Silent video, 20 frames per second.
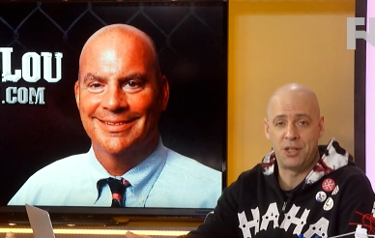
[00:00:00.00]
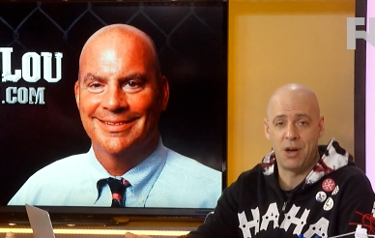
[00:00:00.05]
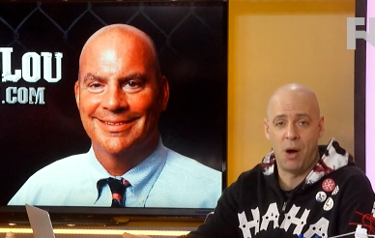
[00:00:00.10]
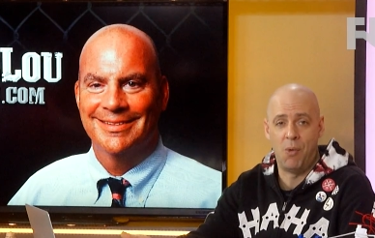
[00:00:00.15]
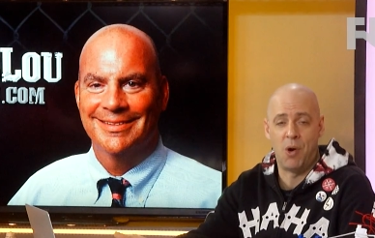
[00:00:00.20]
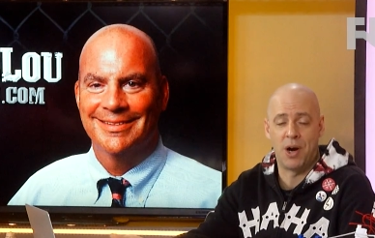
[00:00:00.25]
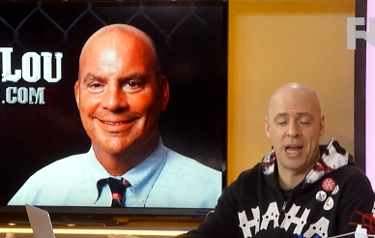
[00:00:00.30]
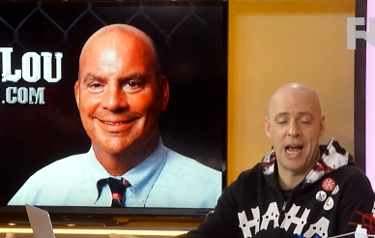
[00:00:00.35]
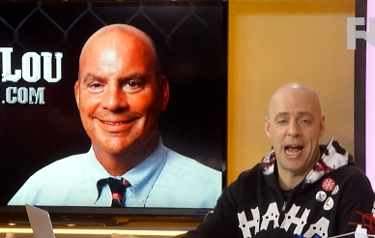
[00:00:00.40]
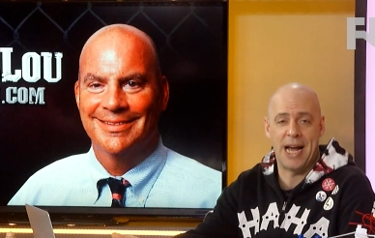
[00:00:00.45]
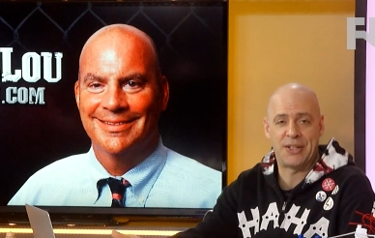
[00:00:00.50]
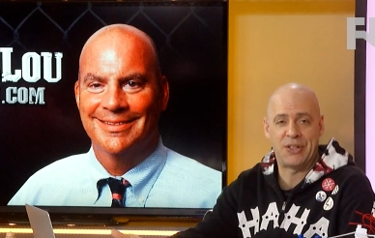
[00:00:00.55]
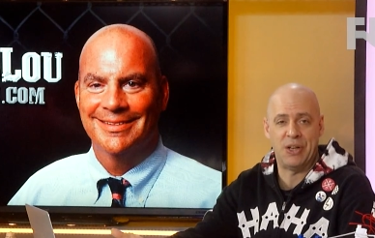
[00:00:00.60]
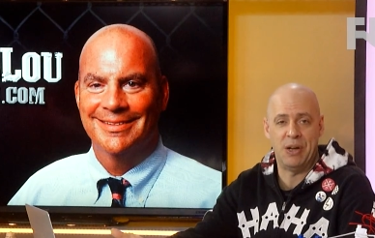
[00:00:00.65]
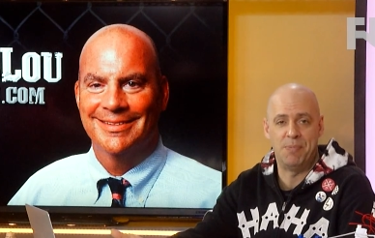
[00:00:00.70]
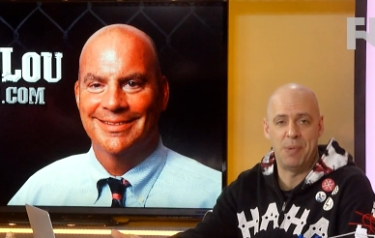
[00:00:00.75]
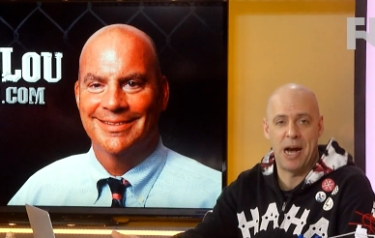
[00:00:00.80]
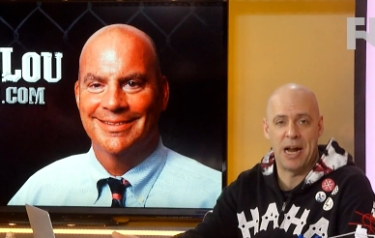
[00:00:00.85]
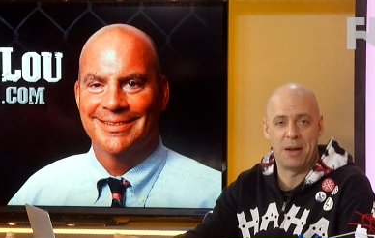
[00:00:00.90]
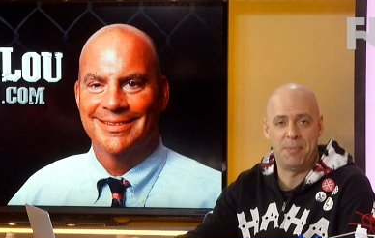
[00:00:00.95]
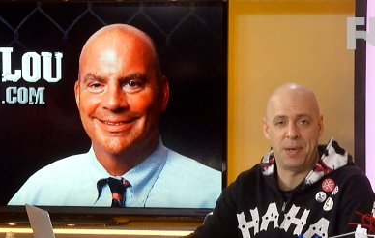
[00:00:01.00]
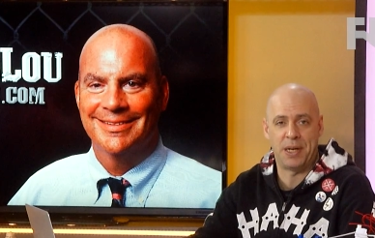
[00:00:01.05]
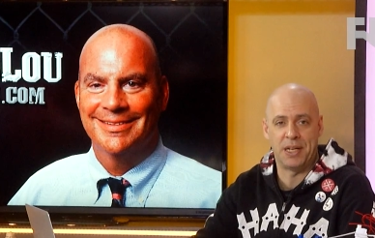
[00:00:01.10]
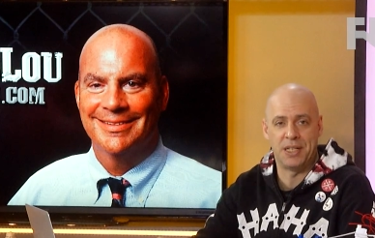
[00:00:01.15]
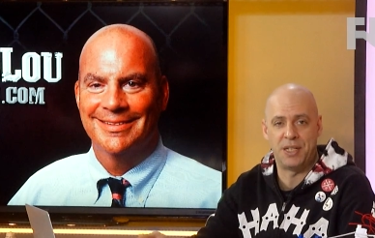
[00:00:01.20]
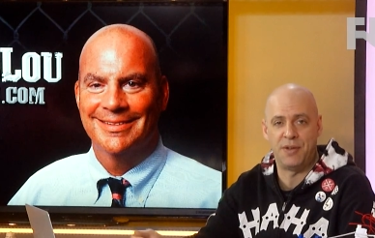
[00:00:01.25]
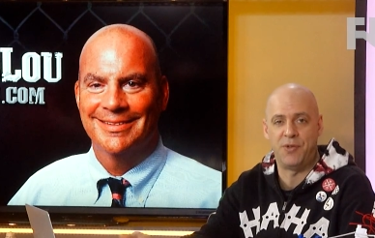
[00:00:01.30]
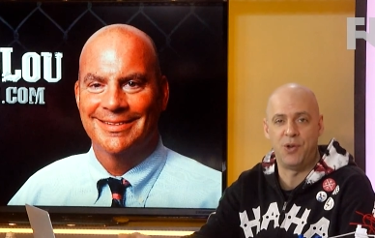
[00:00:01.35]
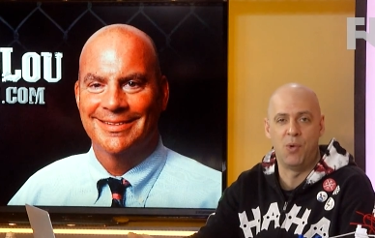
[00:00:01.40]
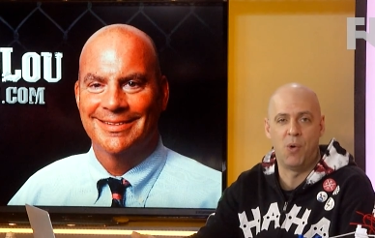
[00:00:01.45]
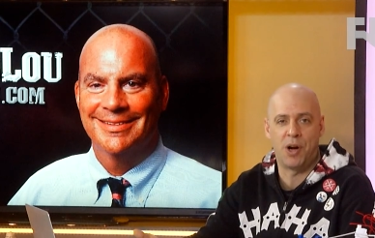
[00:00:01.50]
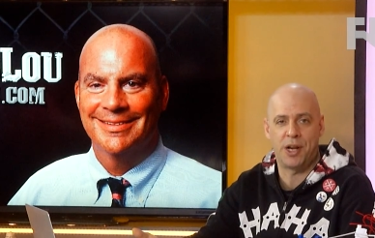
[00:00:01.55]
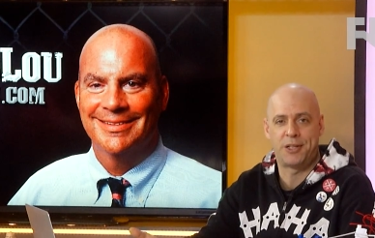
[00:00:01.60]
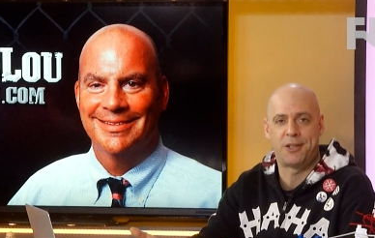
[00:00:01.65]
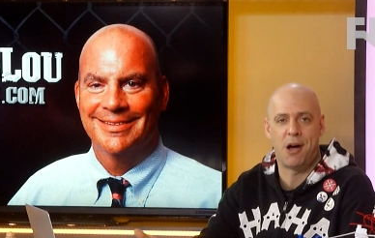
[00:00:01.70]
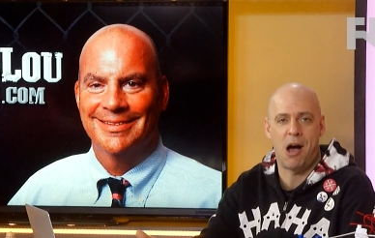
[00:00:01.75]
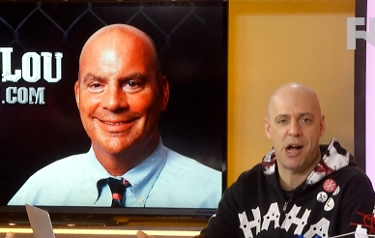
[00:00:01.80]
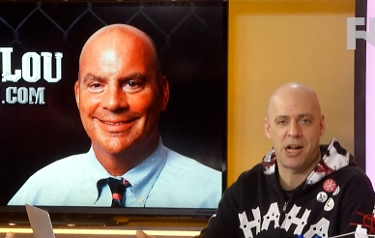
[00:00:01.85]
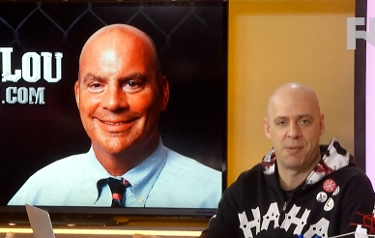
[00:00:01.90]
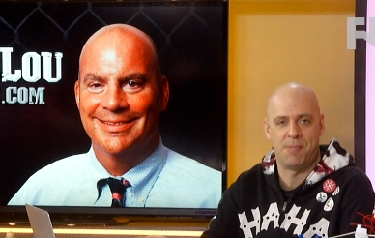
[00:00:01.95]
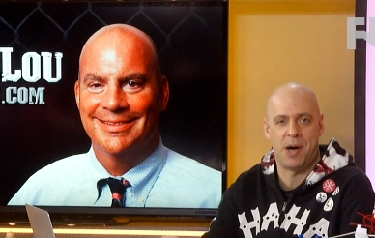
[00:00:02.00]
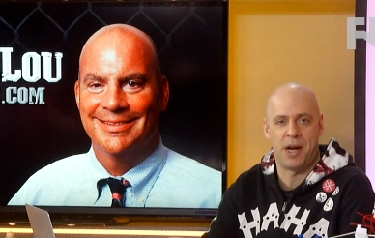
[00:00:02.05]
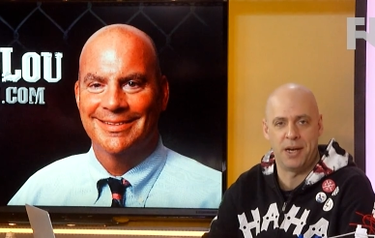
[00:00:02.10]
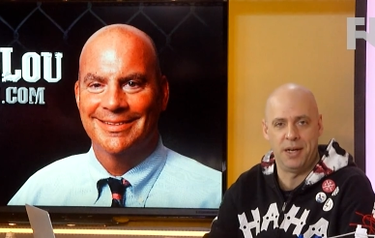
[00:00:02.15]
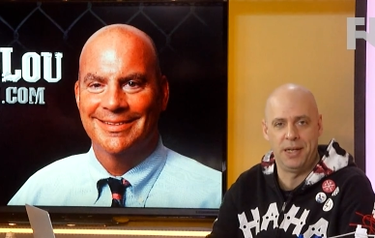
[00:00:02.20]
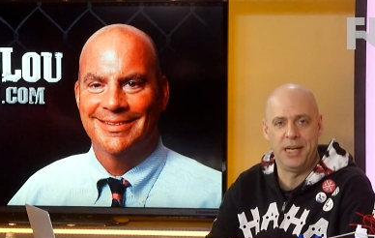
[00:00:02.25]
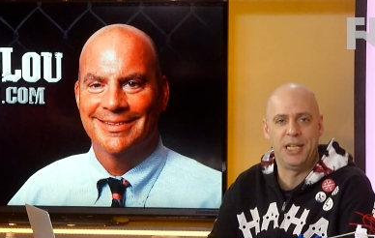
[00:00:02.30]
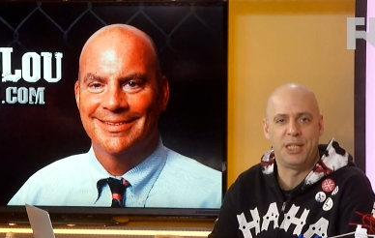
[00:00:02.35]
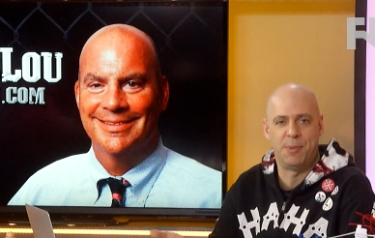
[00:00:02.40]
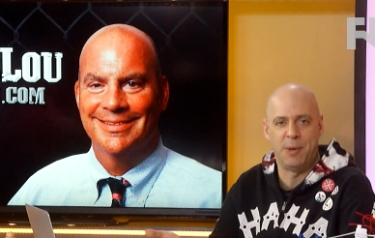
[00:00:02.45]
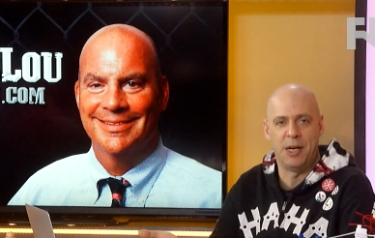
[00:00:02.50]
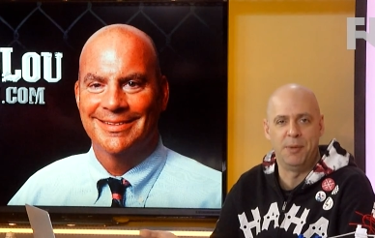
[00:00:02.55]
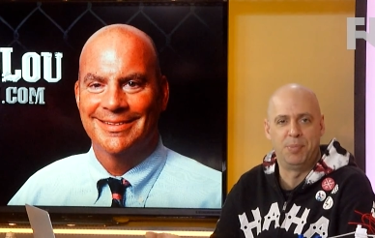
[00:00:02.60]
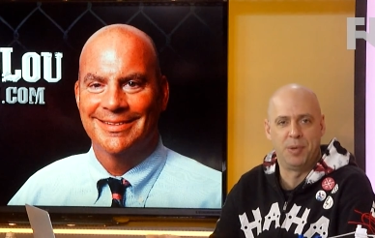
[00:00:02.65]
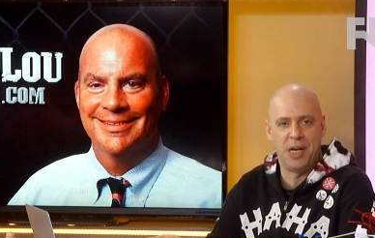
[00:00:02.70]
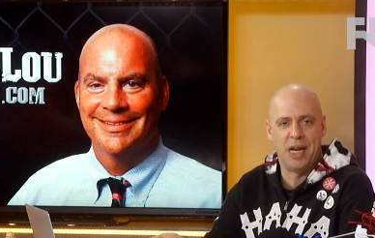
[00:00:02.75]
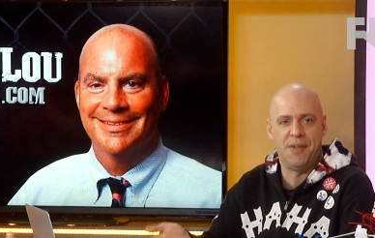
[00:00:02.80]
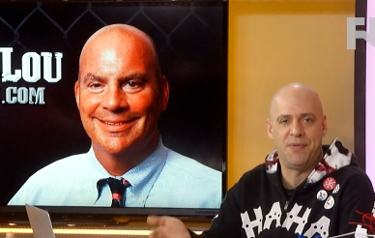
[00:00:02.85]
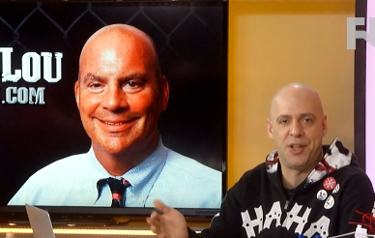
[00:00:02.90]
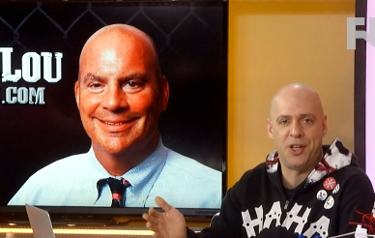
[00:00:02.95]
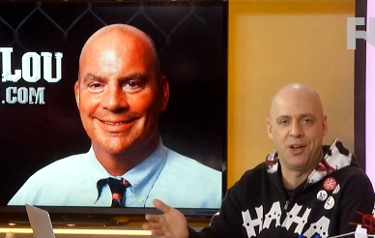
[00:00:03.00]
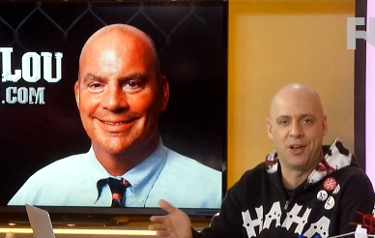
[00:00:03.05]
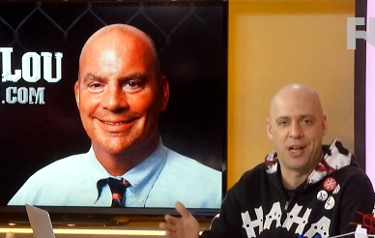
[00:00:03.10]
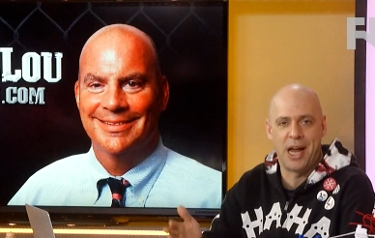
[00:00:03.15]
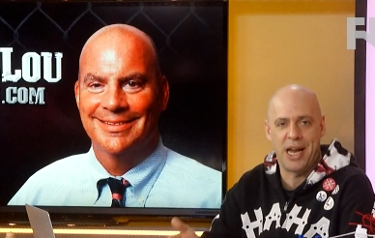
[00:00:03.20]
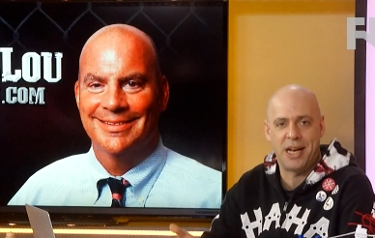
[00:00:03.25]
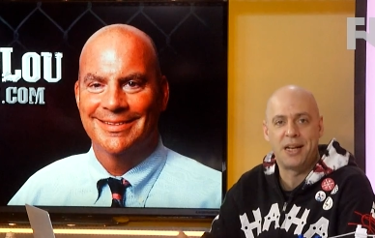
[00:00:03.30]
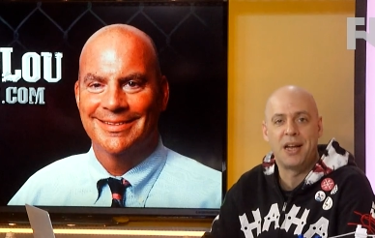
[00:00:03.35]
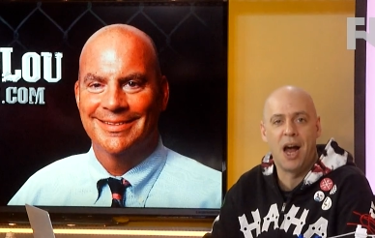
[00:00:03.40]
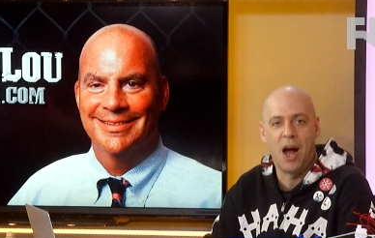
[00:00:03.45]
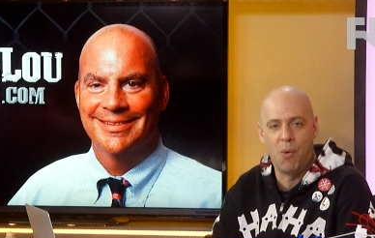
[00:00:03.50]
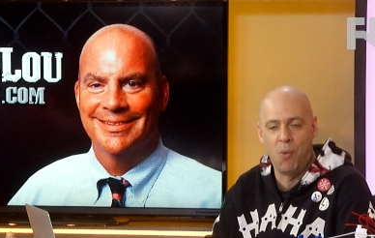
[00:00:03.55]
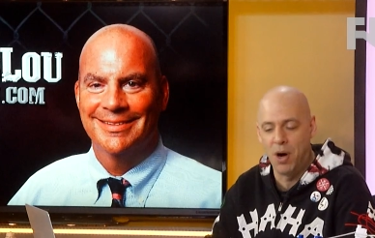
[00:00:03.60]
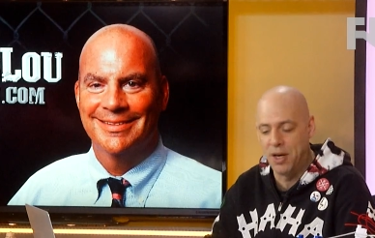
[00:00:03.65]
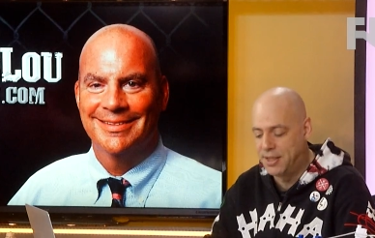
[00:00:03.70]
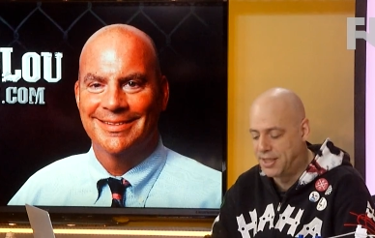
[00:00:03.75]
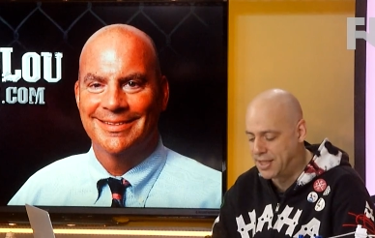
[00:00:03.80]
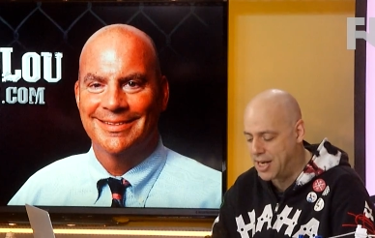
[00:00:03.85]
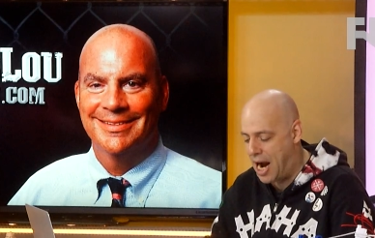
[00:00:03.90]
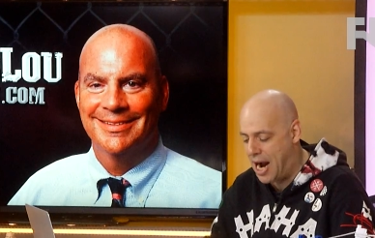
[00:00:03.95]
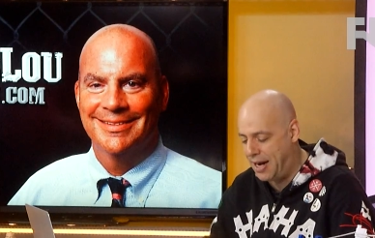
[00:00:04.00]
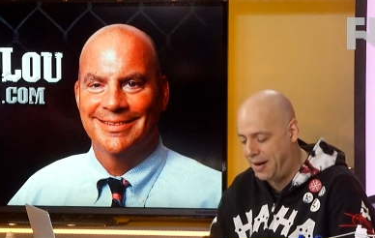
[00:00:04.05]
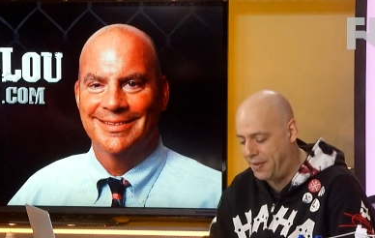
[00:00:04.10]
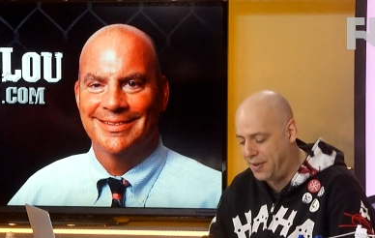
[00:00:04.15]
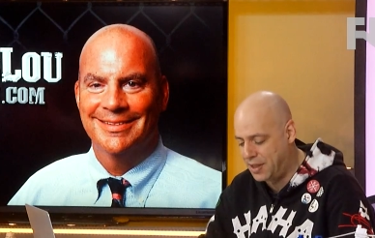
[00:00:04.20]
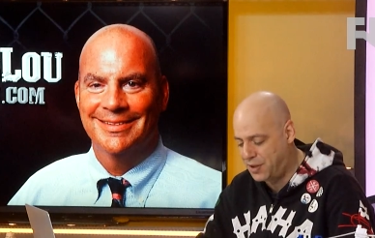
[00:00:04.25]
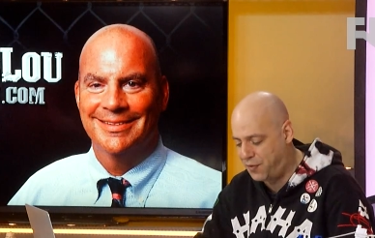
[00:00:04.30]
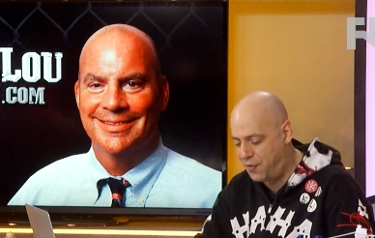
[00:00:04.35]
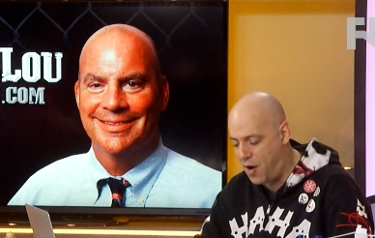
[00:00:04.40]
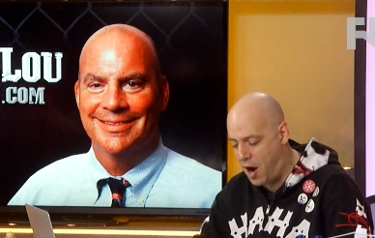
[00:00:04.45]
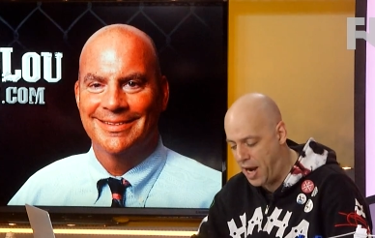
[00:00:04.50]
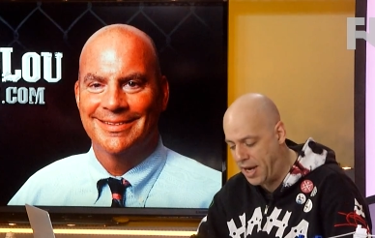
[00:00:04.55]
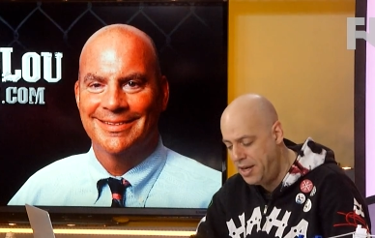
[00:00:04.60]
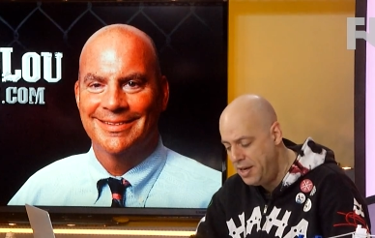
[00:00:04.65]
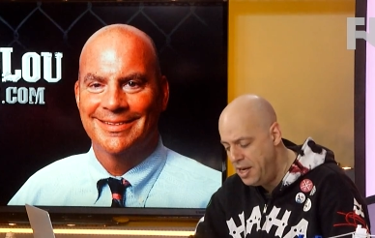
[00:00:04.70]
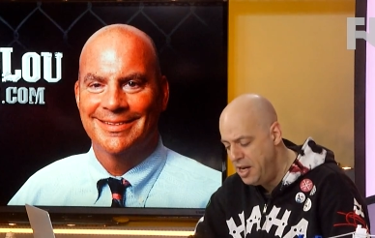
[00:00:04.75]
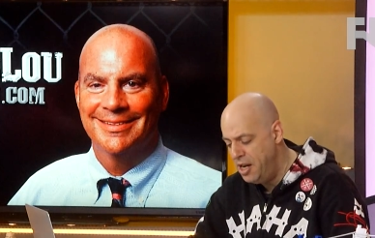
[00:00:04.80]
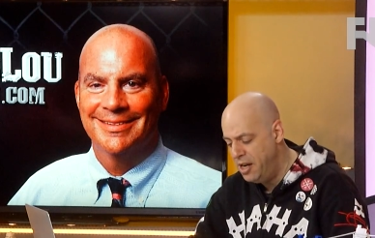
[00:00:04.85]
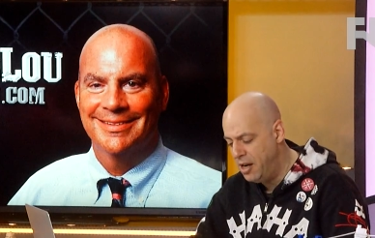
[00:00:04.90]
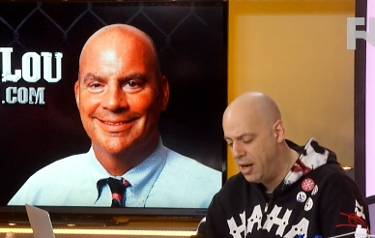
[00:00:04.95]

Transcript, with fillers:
Speaker 1: So I want to ask you about it because if you want to talk about it, it leads me to believe that you like uh, one side of this fight.